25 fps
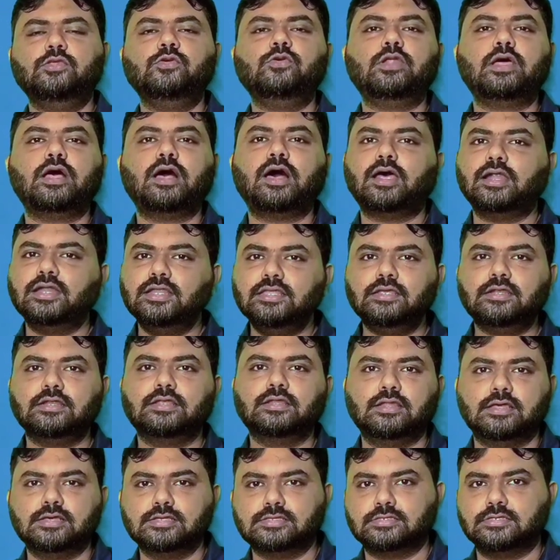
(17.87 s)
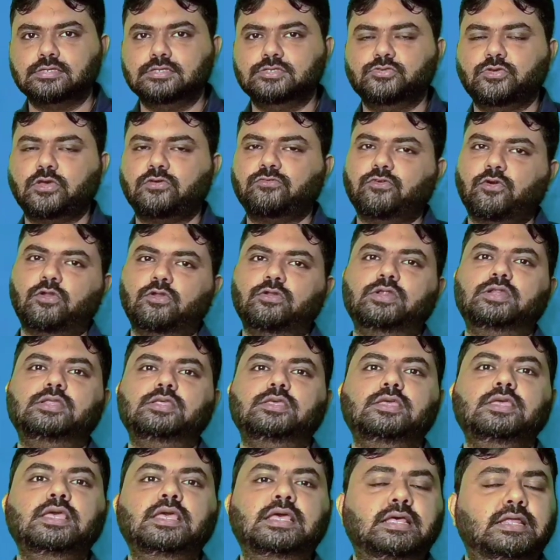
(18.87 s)
In your earlier classes, you have
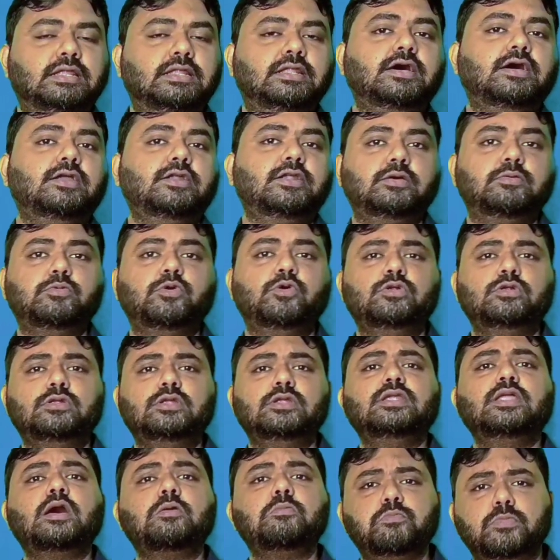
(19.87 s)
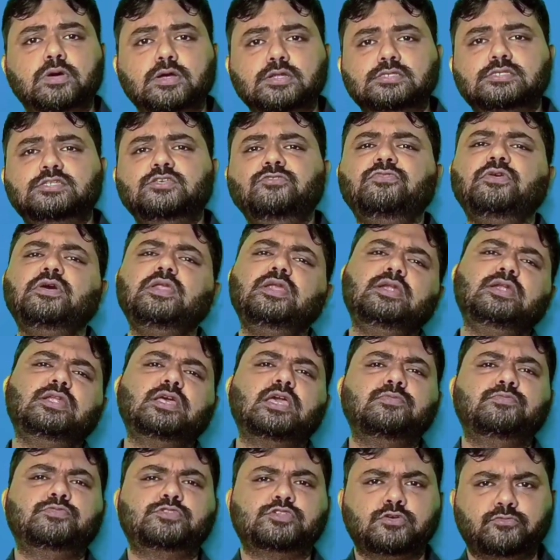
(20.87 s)
already learned about numbers,
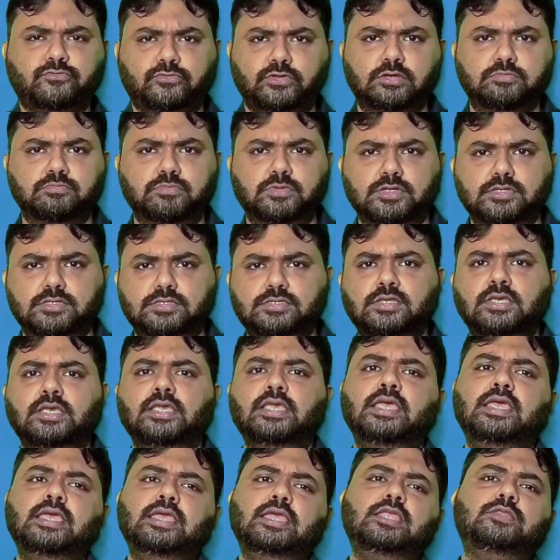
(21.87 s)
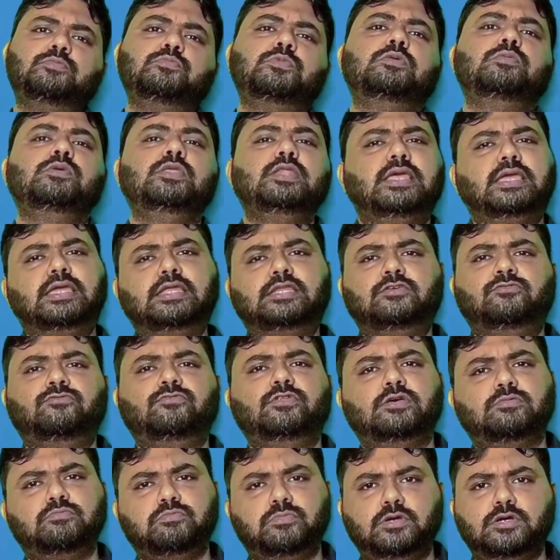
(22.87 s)
different types of numbers. It may be
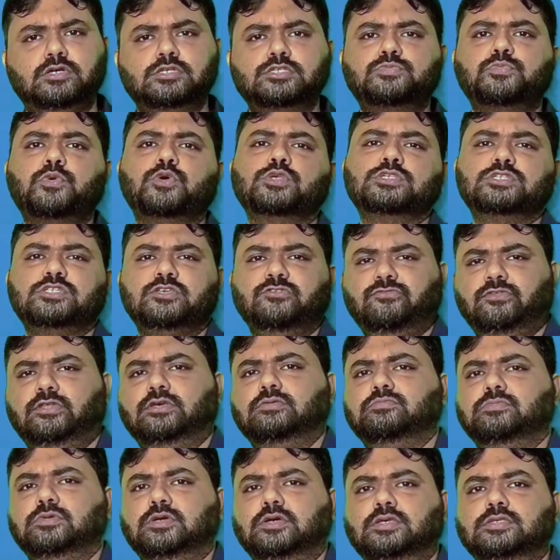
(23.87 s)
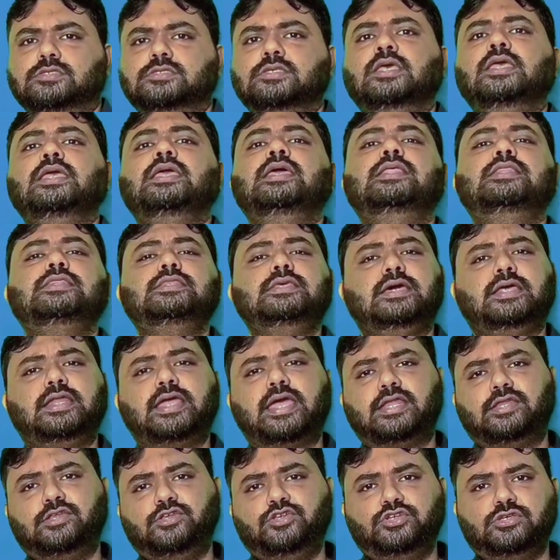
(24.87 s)
negative numbers, positive numbers,
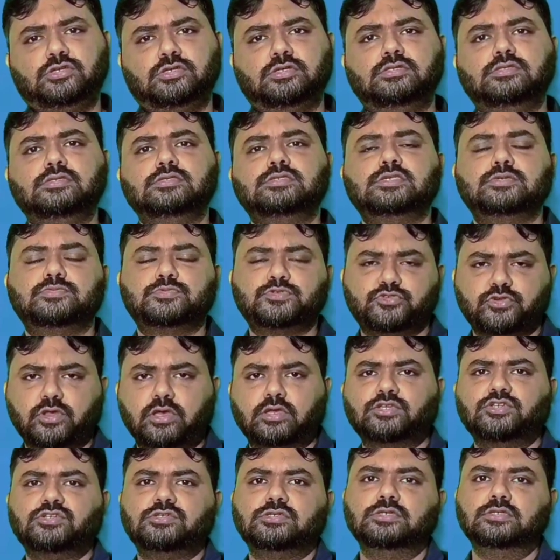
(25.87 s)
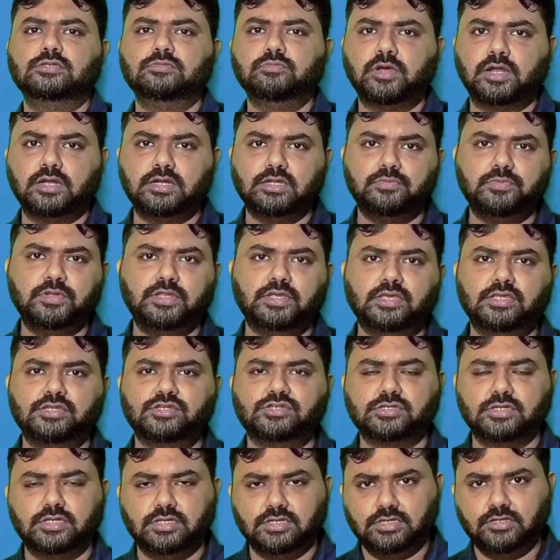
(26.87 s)
their addition, subtraction,
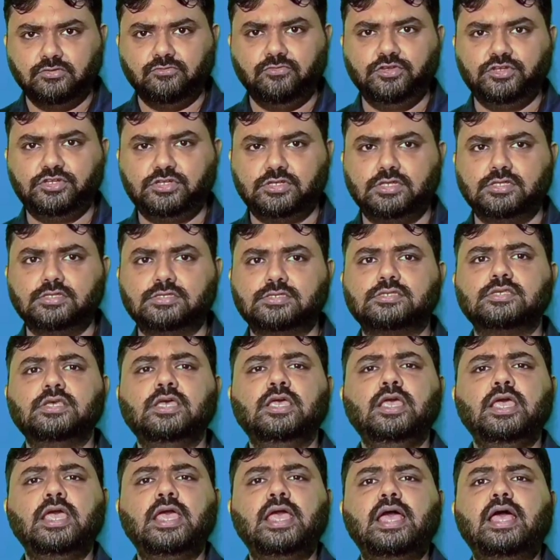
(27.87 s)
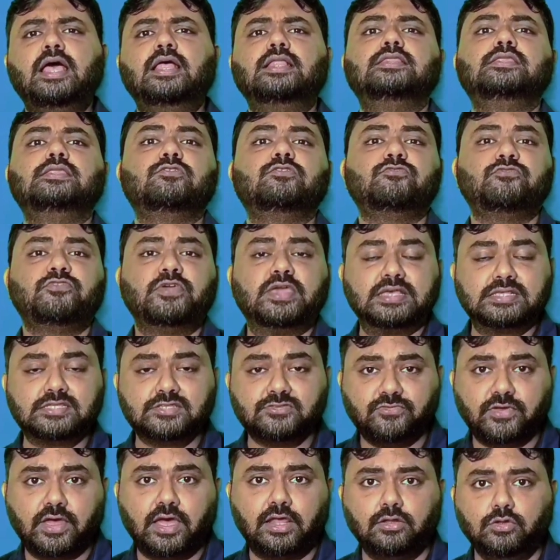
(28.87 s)
multiplication, divisions, their
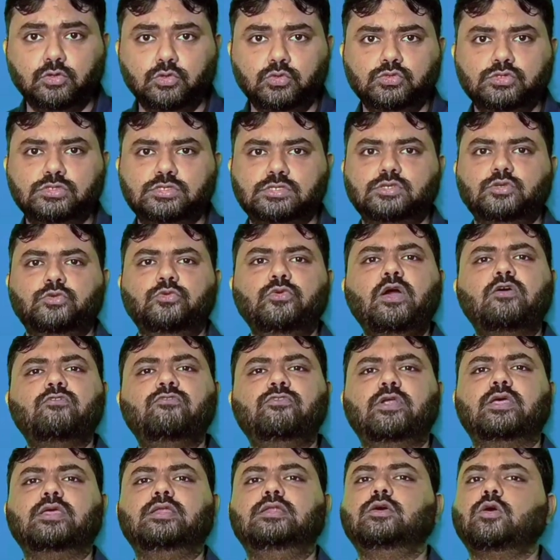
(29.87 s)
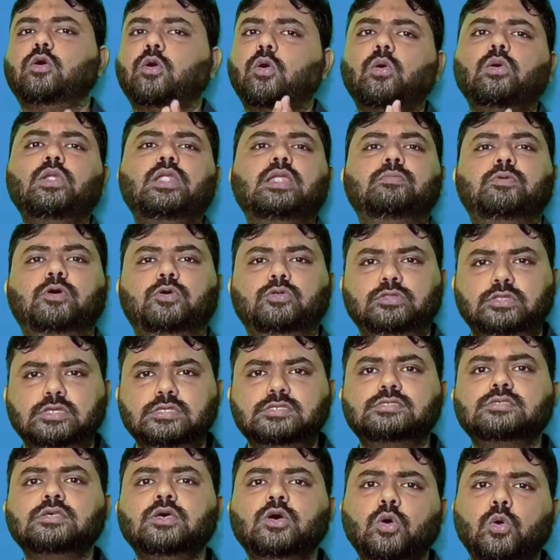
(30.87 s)
phase values. We have read all
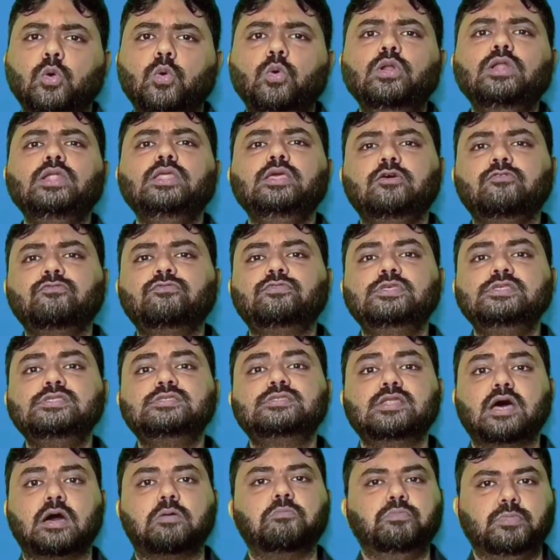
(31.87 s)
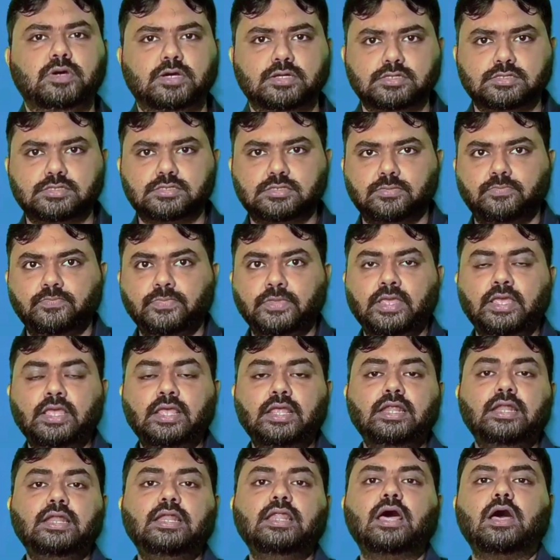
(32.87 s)
about this, only of these numbers.
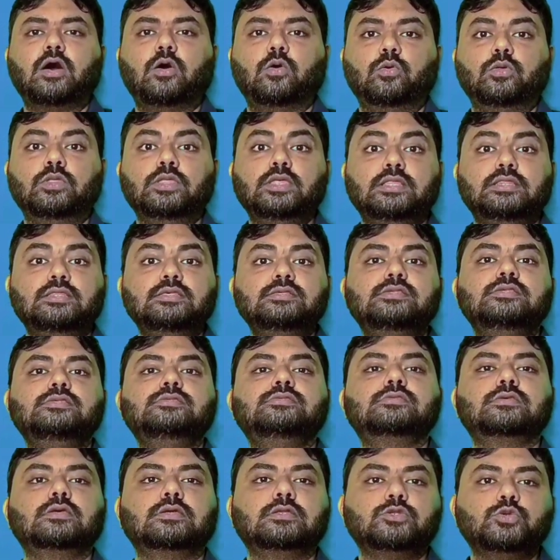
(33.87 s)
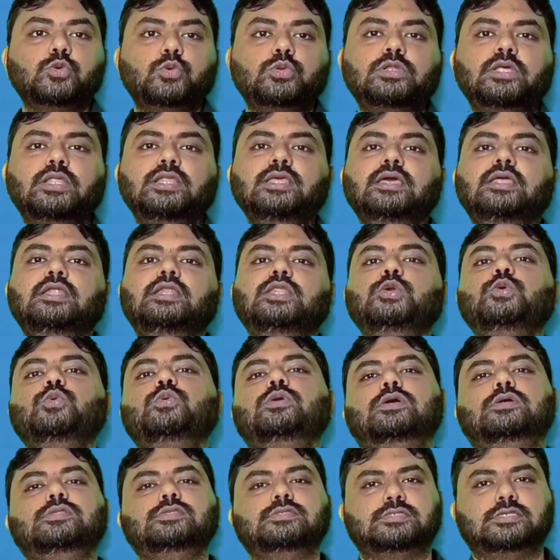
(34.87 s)
Now, this is totally a
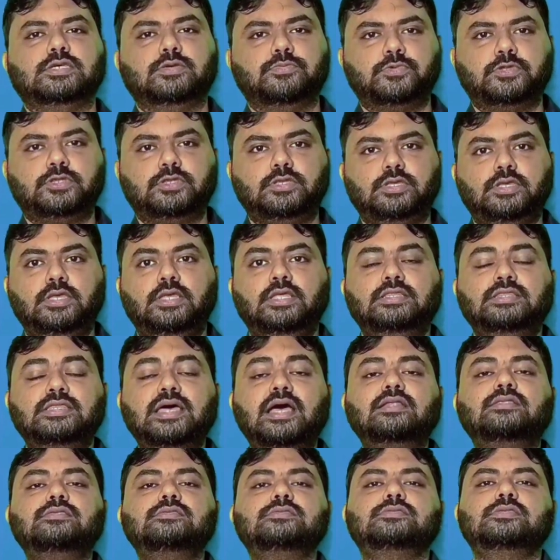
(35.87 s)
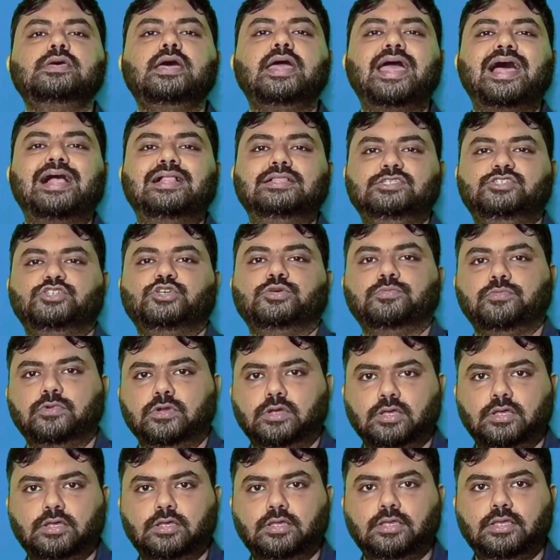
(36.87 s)
new concept. That's the
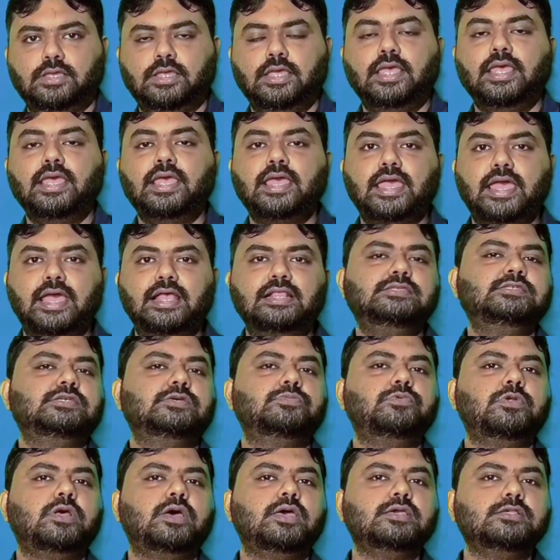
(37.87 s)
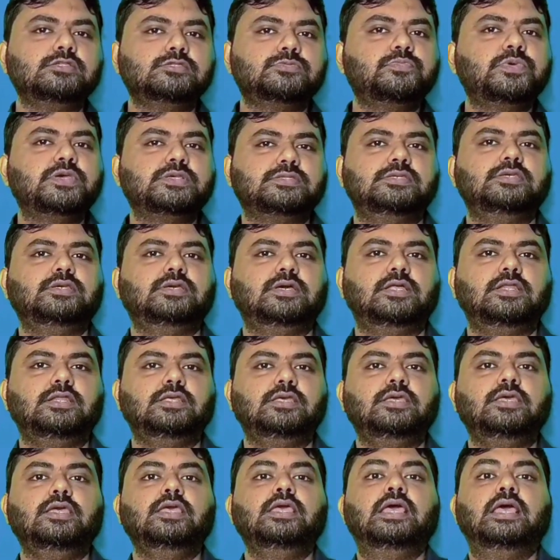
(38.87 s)
algebra. Algebra is
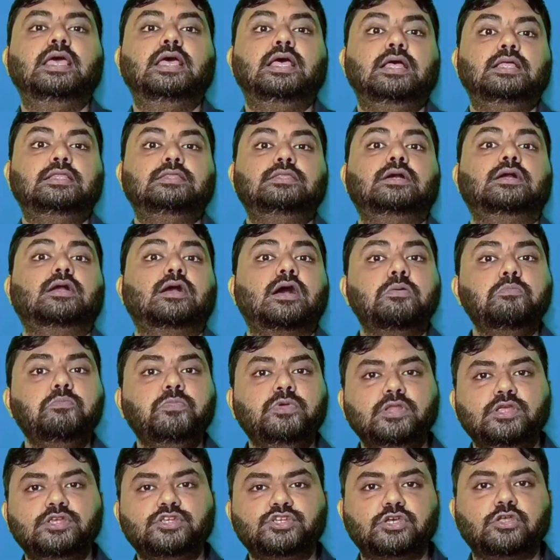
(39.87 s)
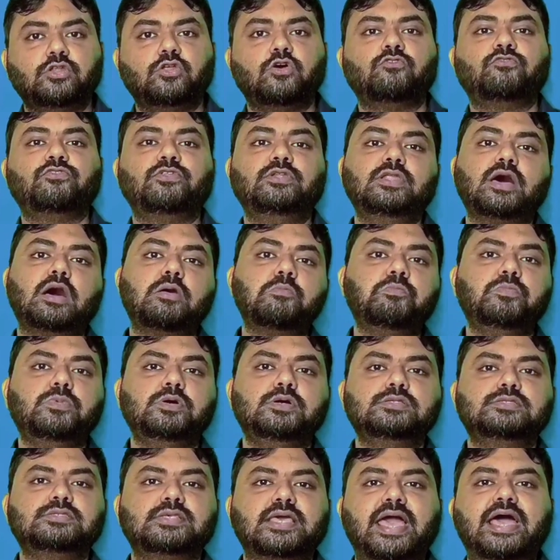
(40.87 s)
basically the combination of
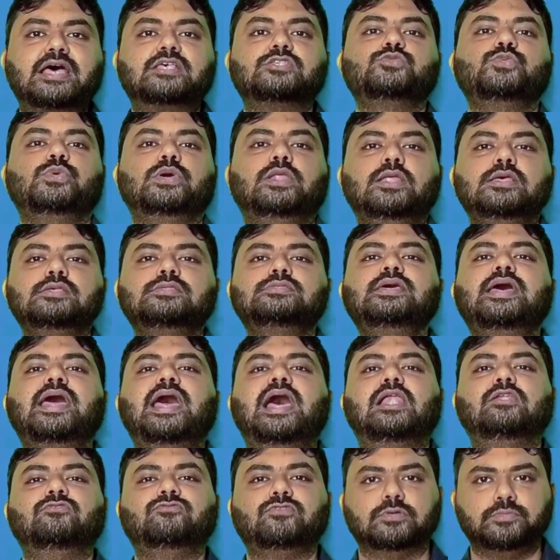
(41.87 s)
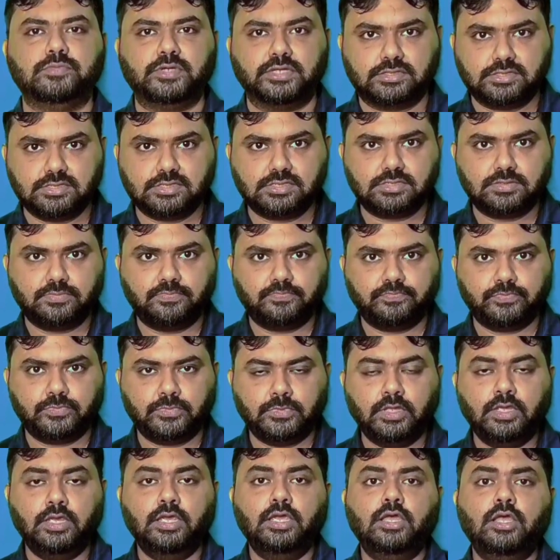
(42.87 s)
numbers as well as the alphabets.